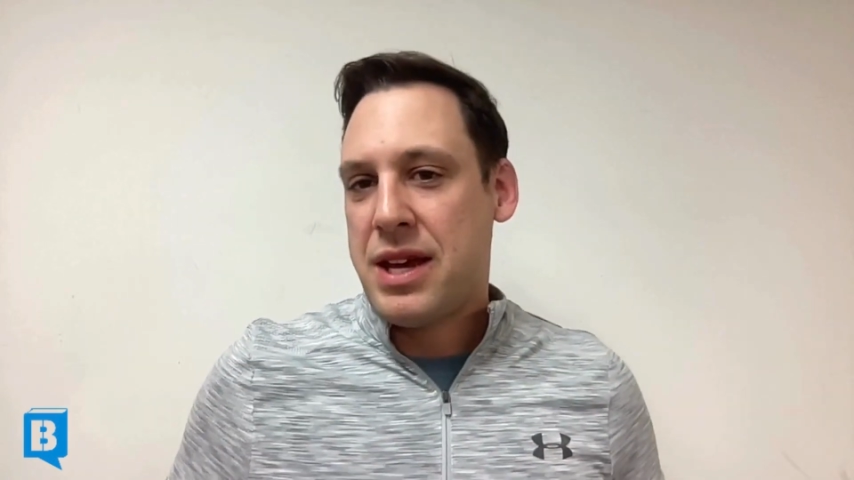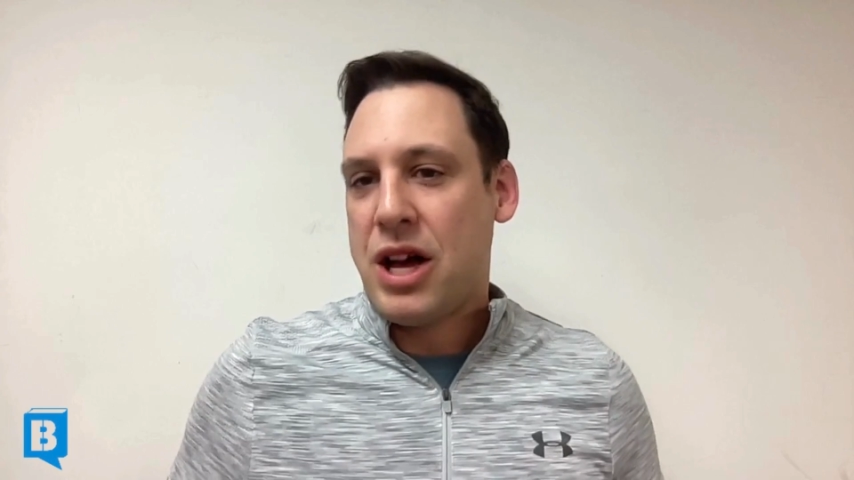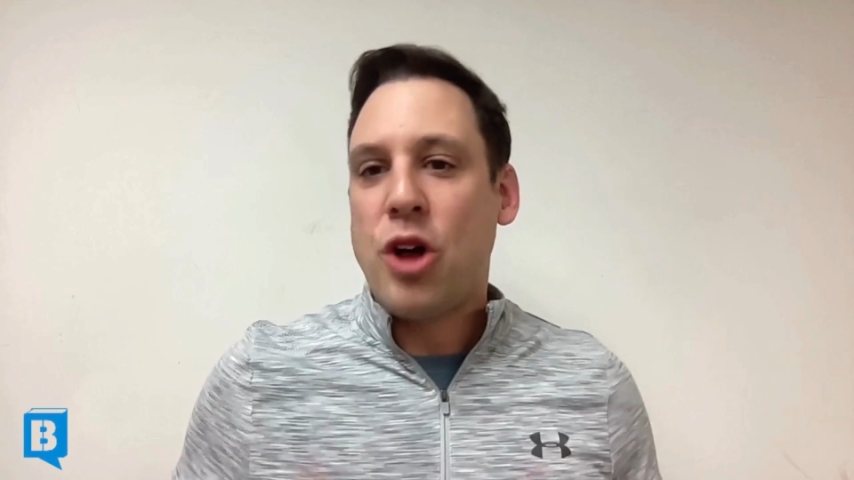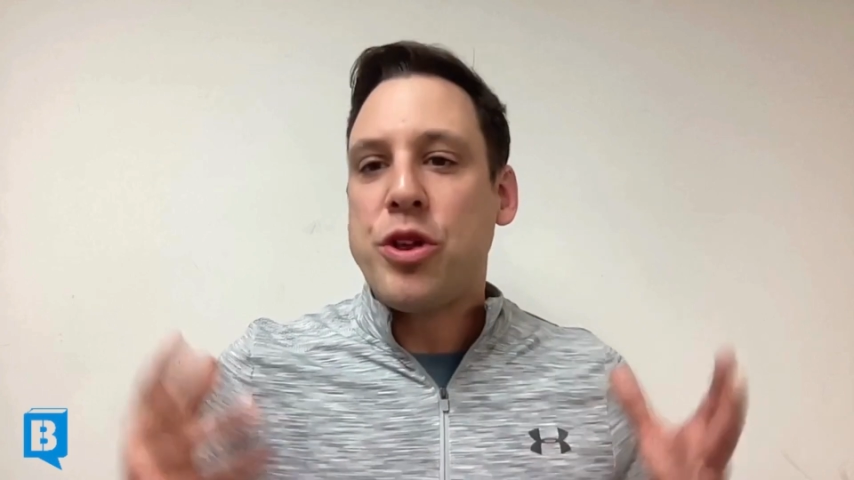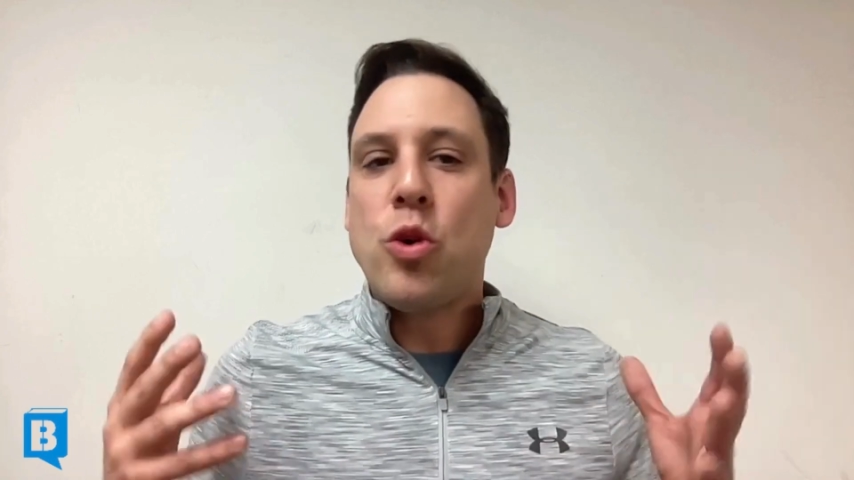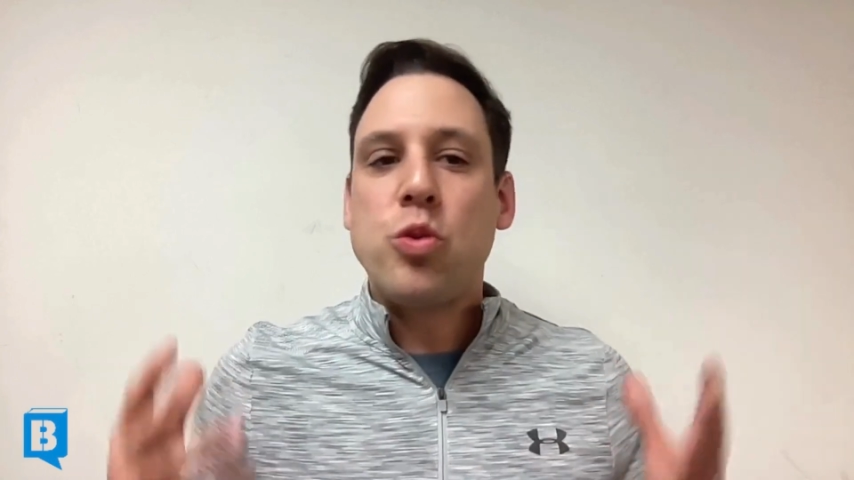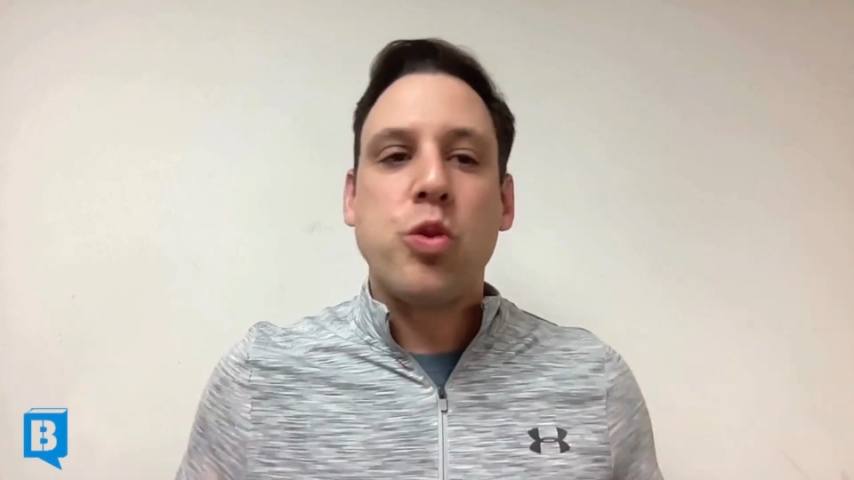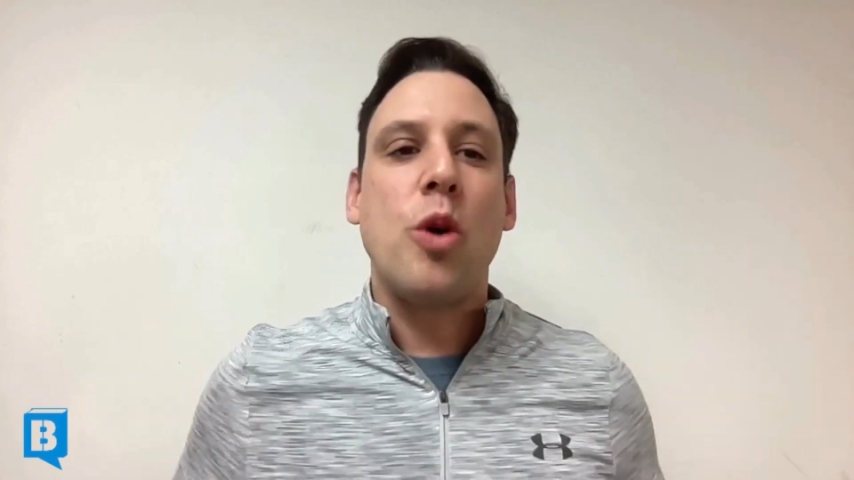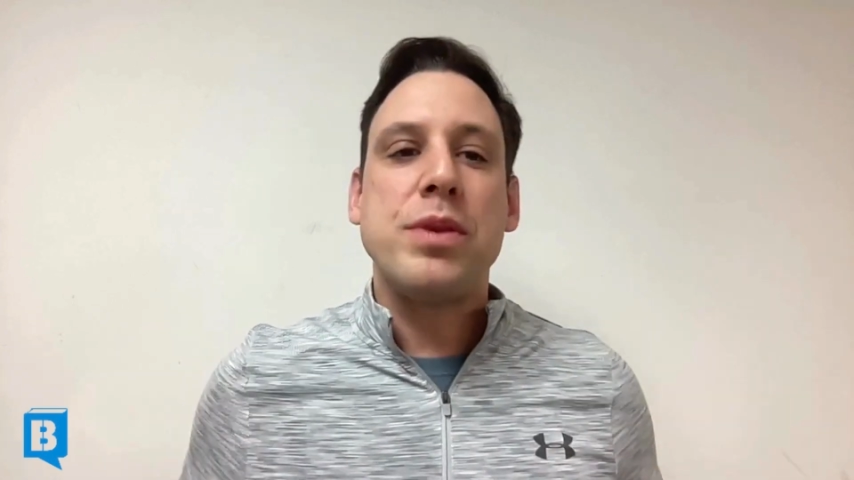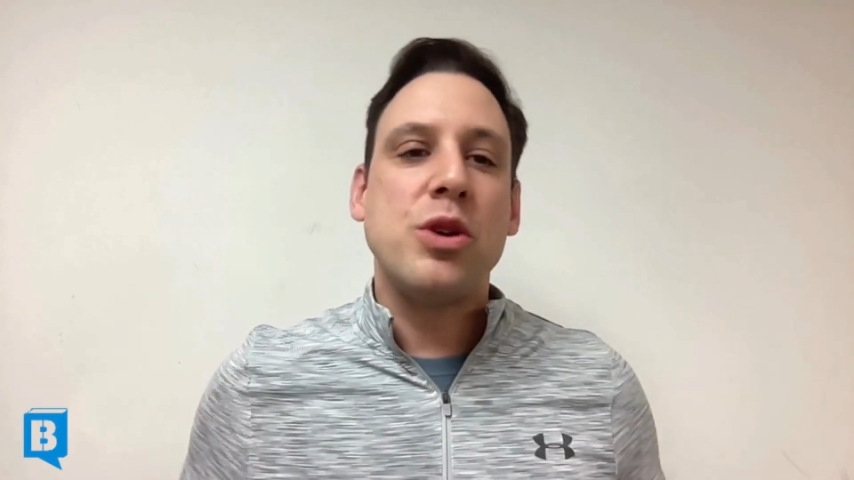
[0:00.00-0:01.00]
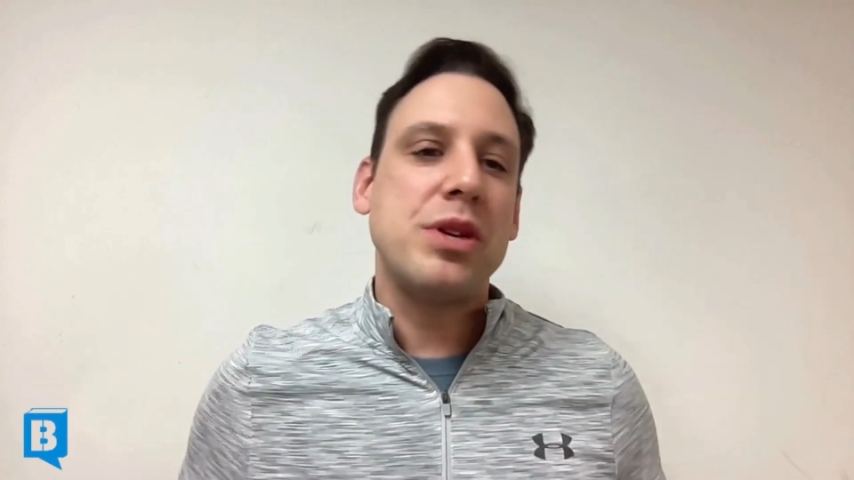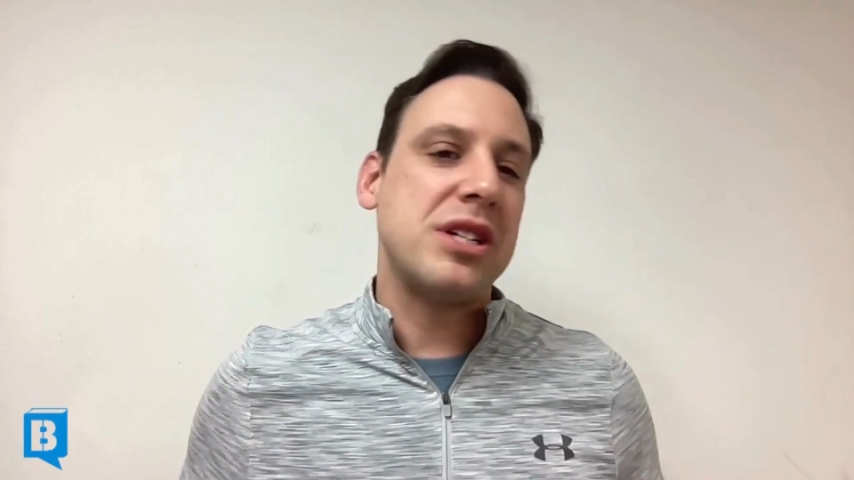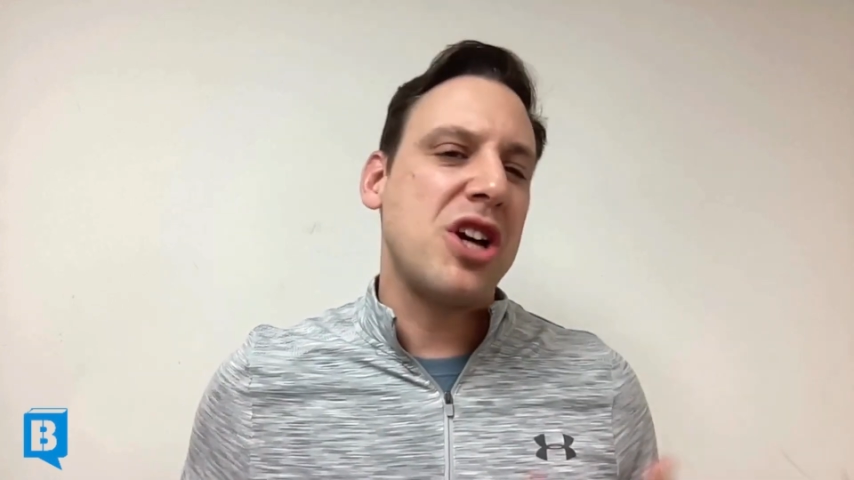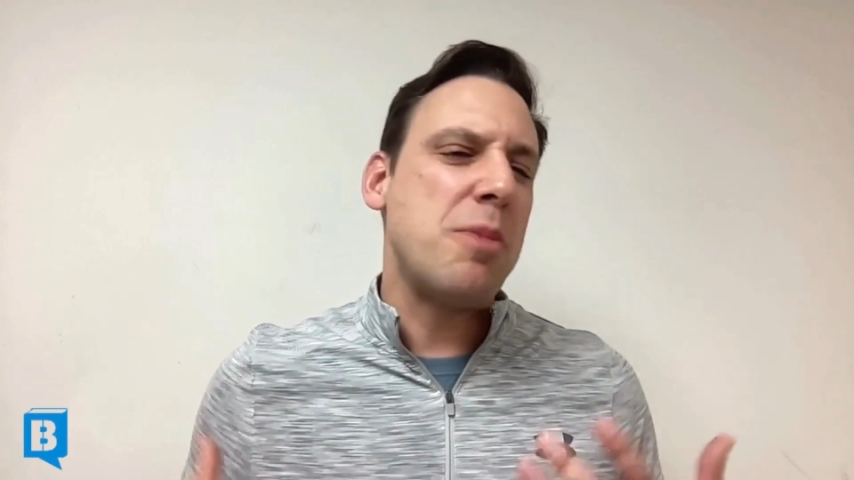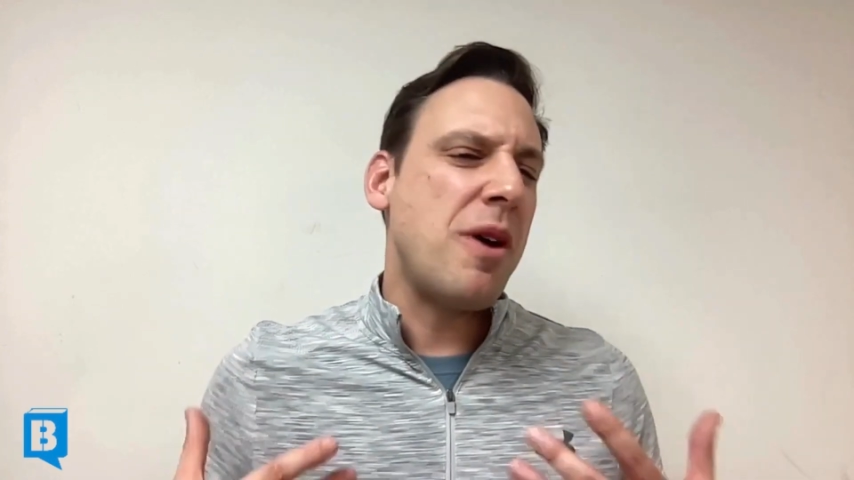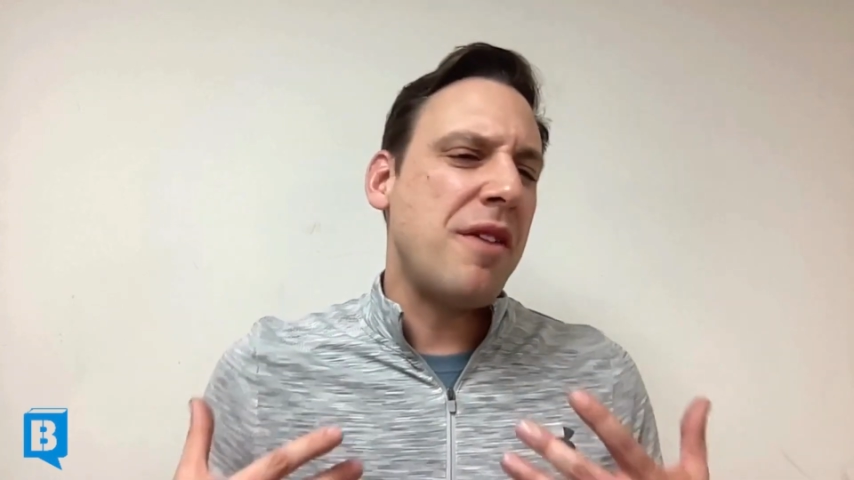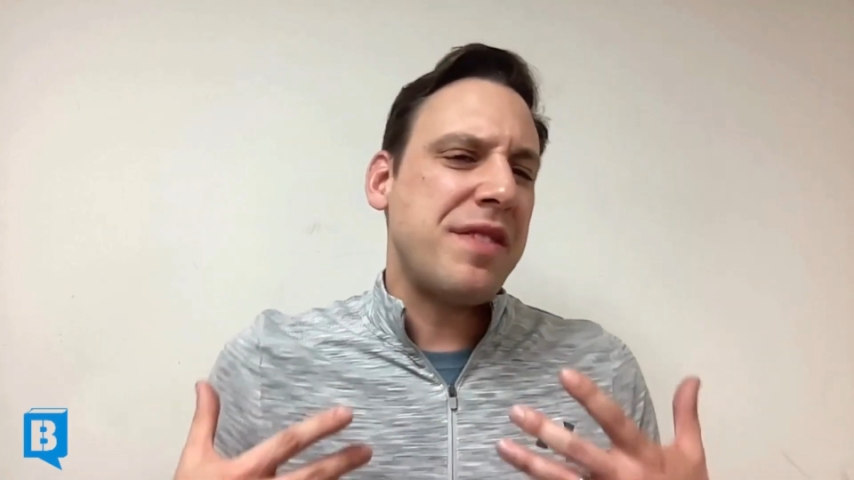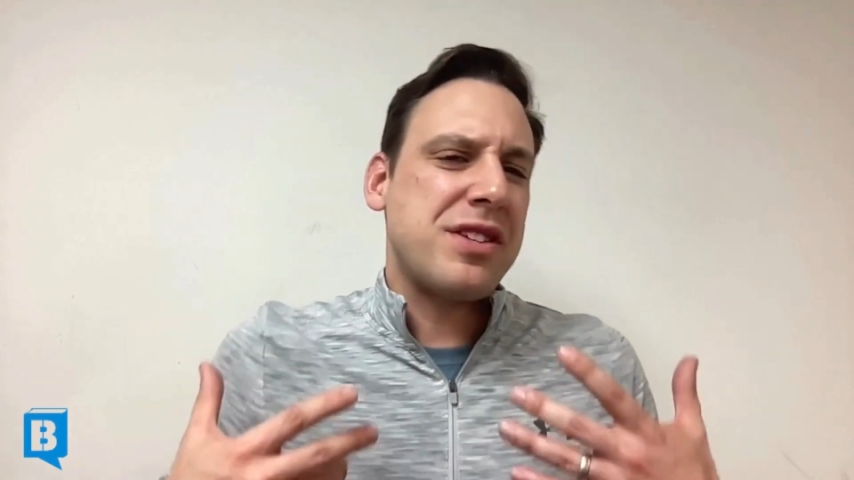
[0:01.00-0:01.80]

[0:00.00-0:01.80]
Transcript: Although Romeo can come off as